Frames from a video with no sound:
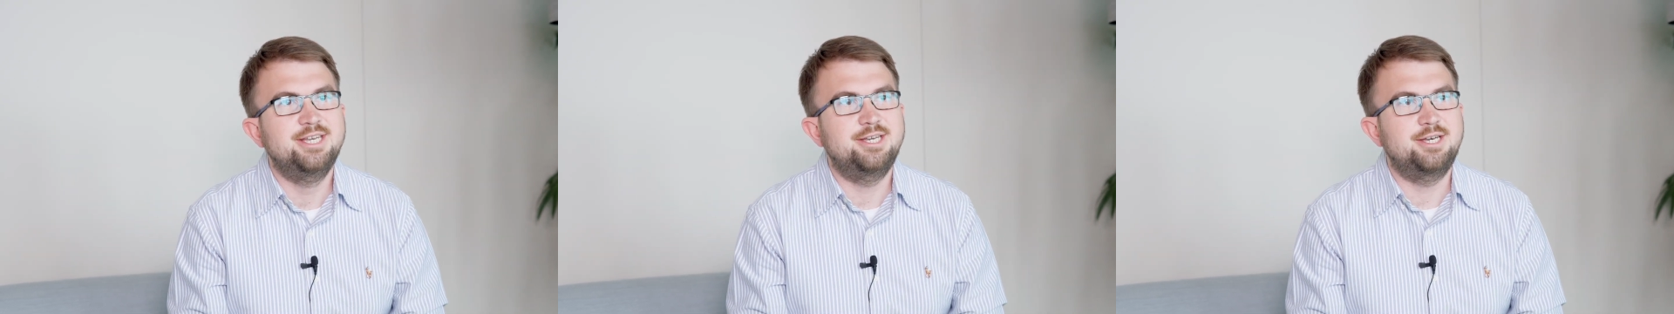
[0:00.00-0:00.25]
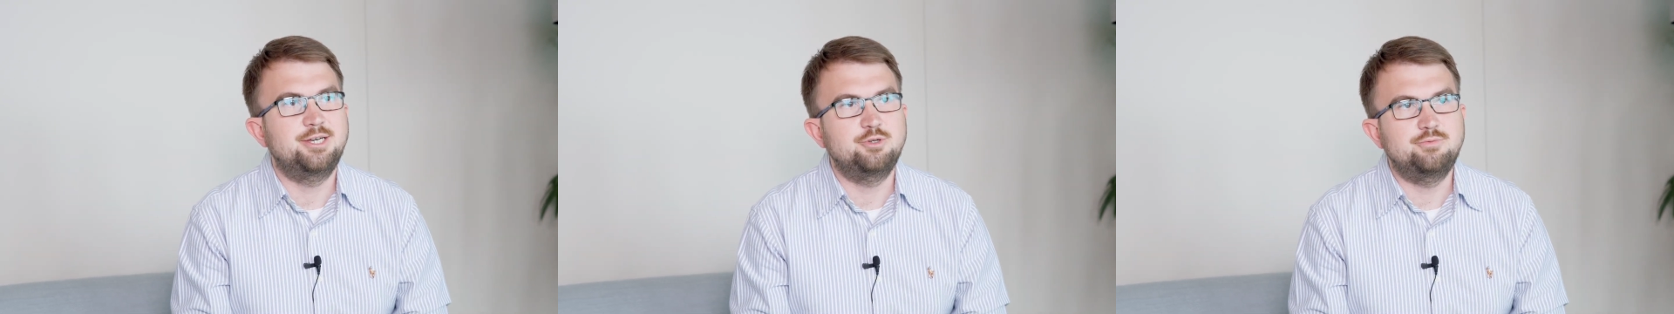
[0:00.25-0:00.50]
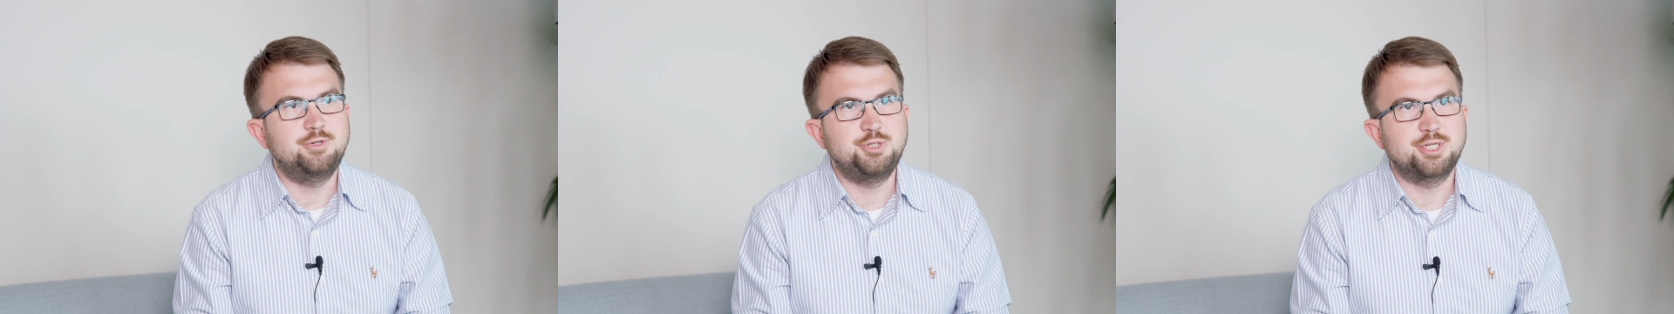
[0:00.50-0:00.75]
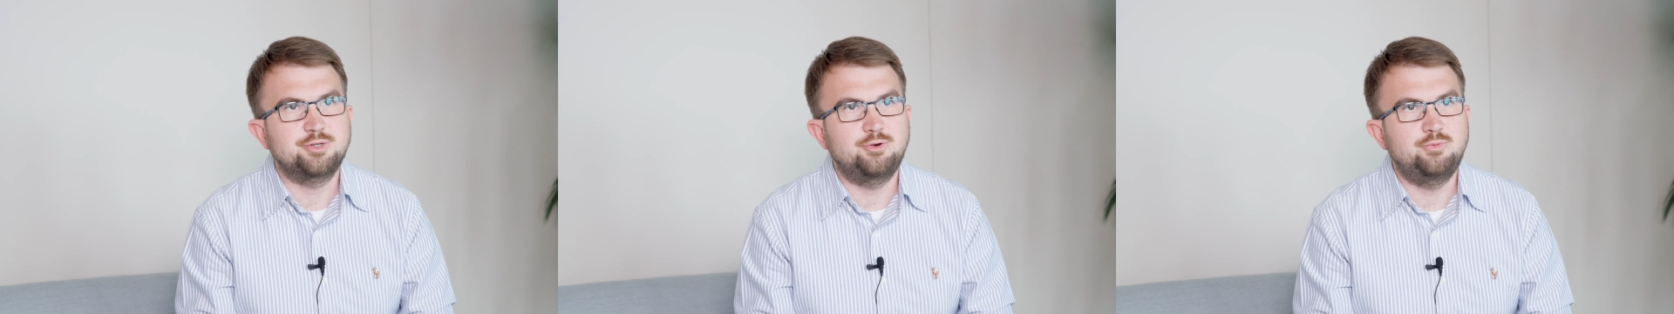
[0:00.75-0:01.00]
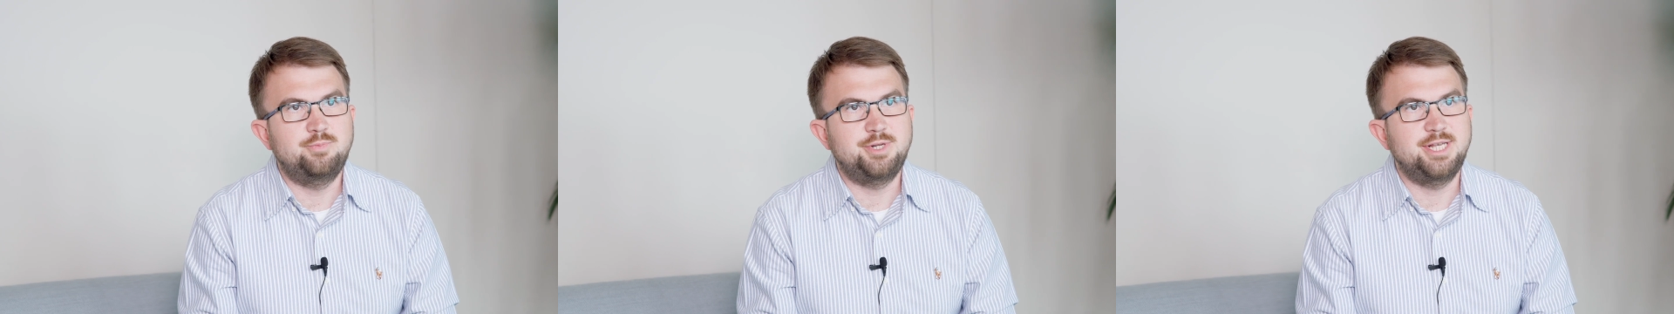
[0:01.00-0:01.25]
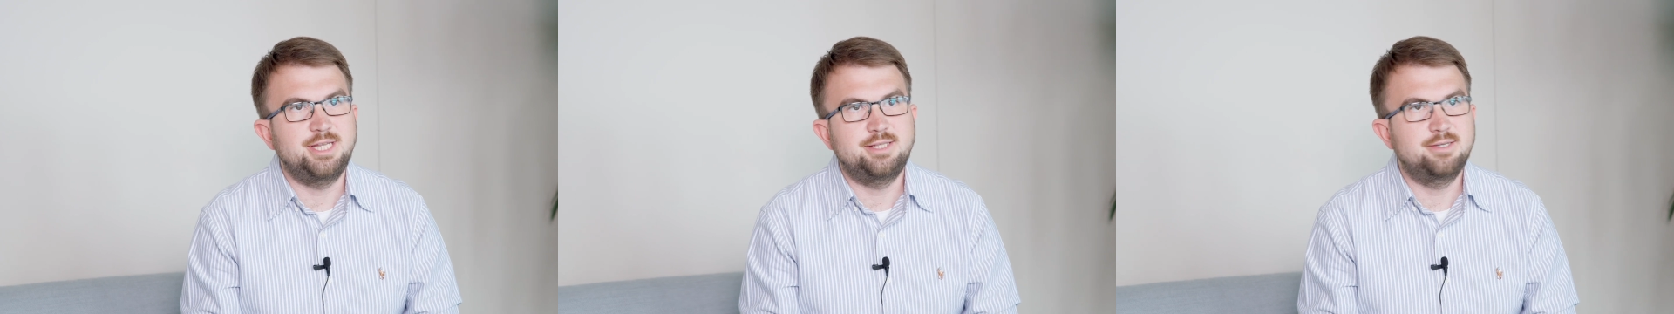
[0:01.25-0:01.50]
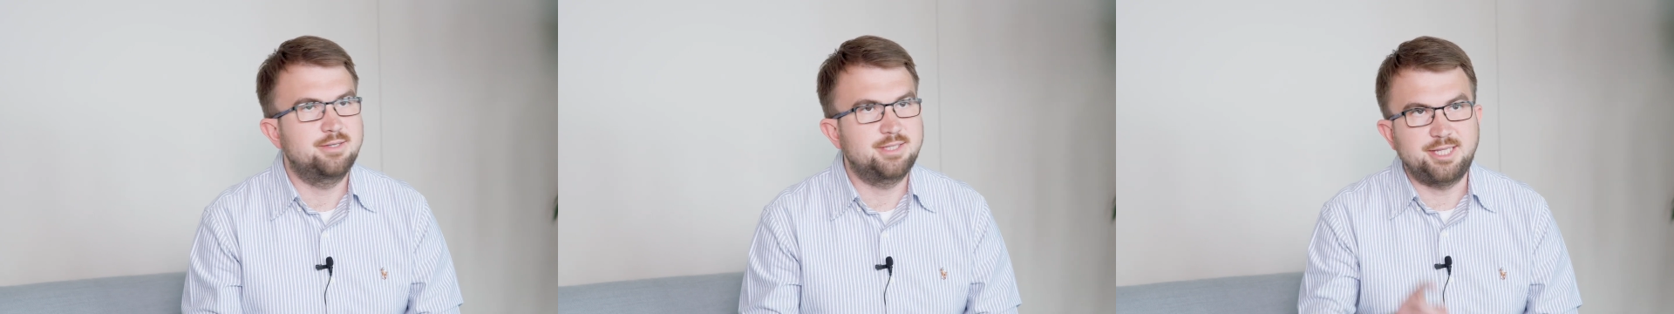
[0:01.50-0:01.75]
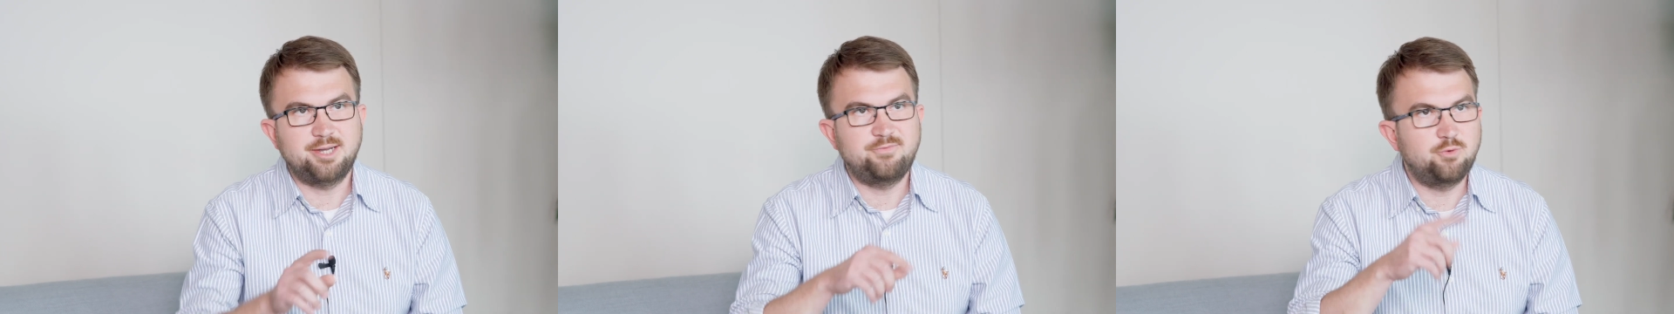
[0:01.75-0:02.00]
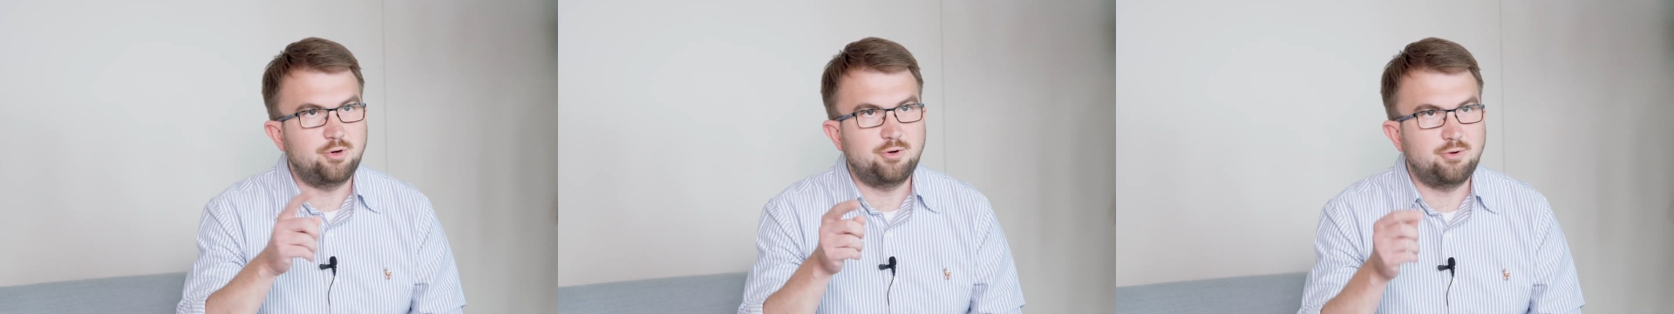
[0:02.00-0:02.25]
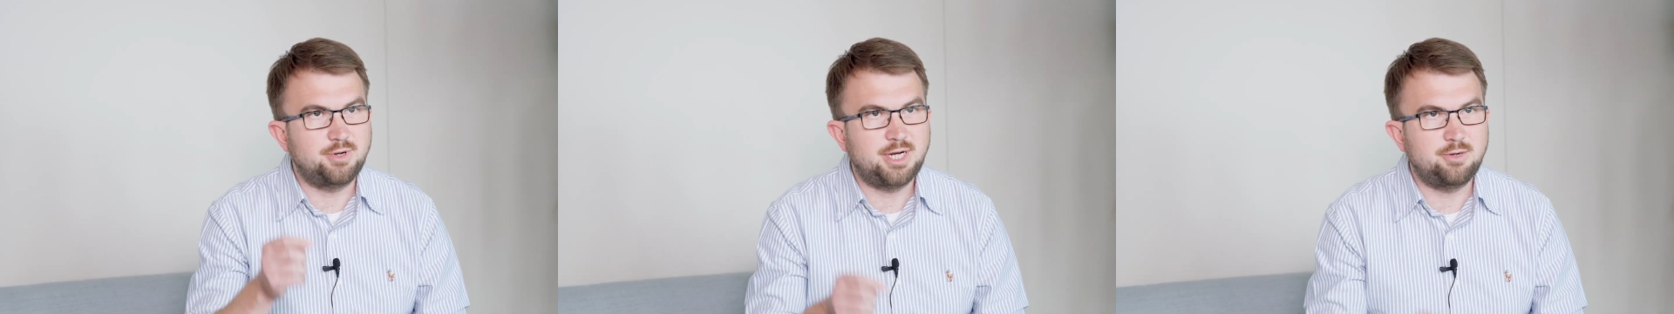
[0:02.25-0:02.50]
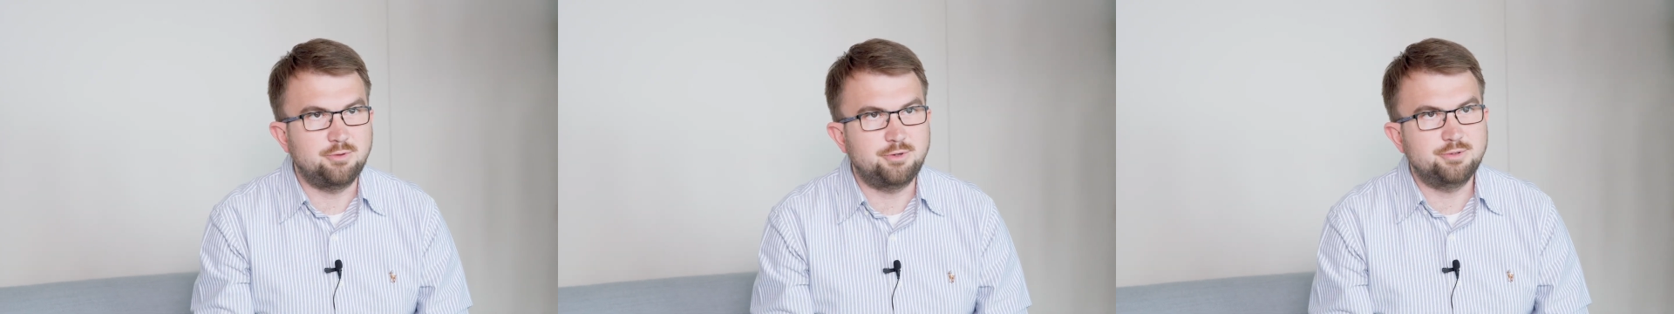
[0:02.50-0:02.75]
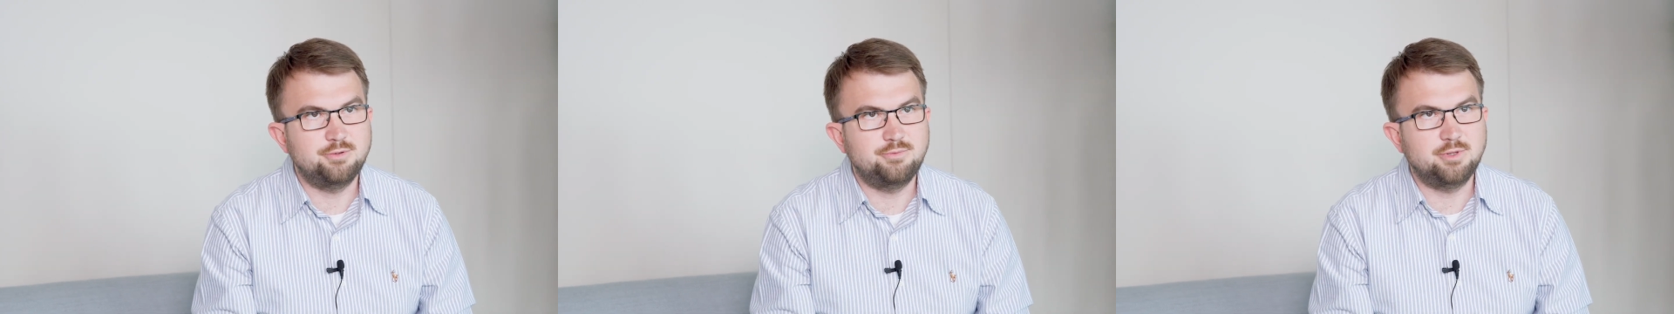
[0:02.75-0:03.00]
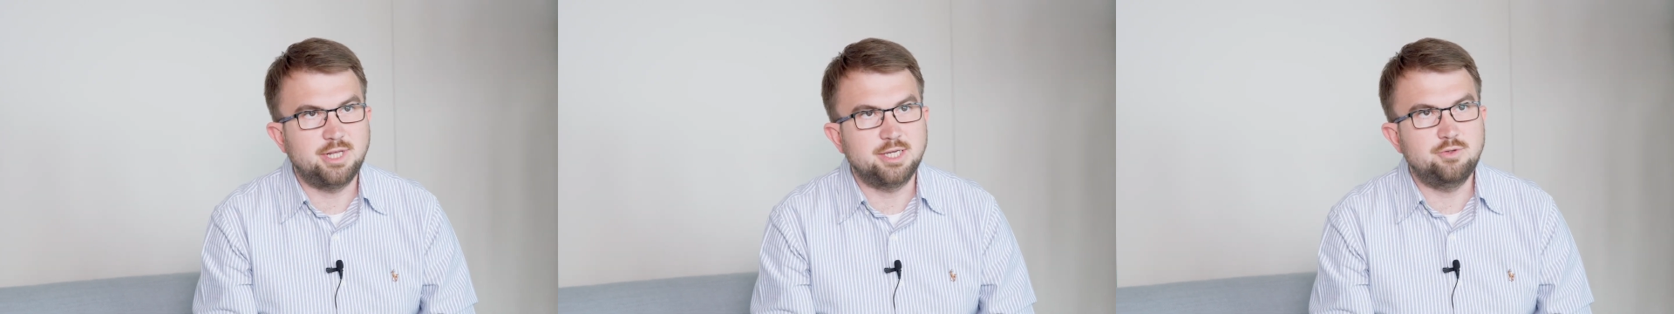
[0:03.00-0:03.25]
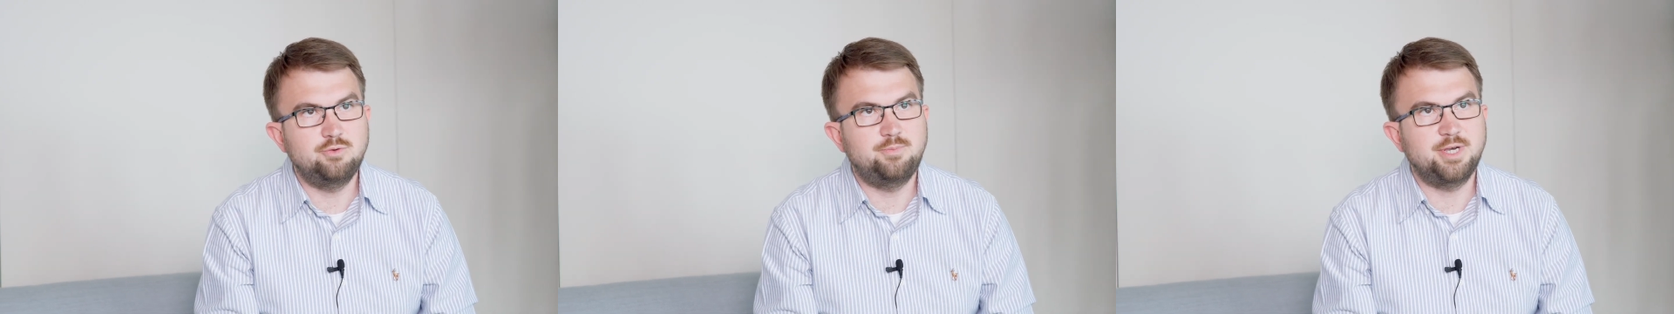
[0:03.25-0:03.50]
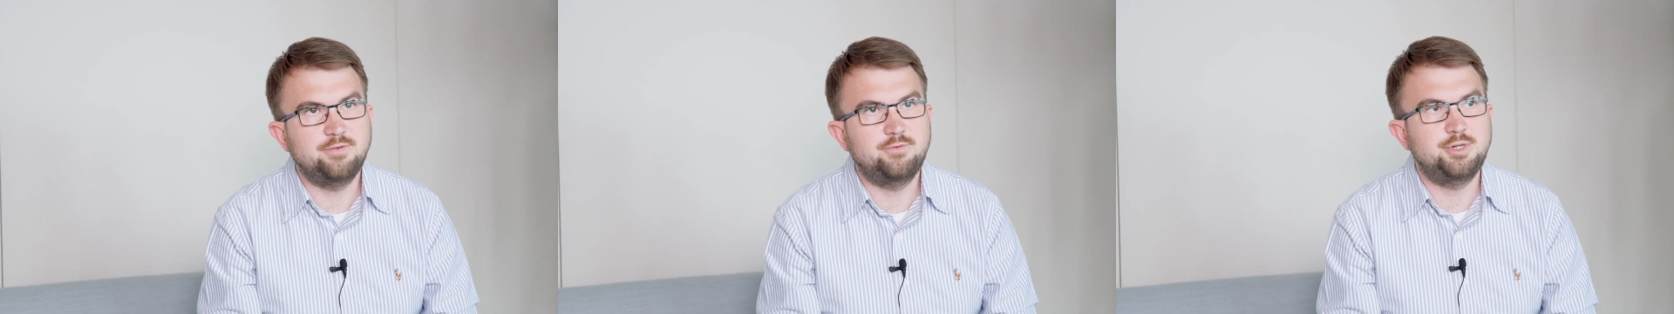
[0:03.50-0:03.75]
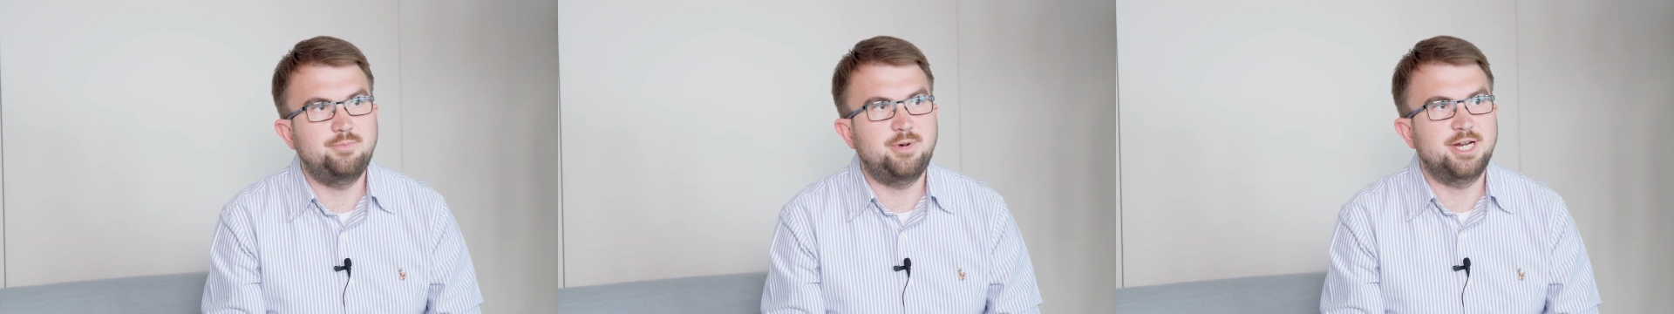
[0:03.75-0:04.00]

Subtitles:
You will just open it, set up for how long you would like to pay for the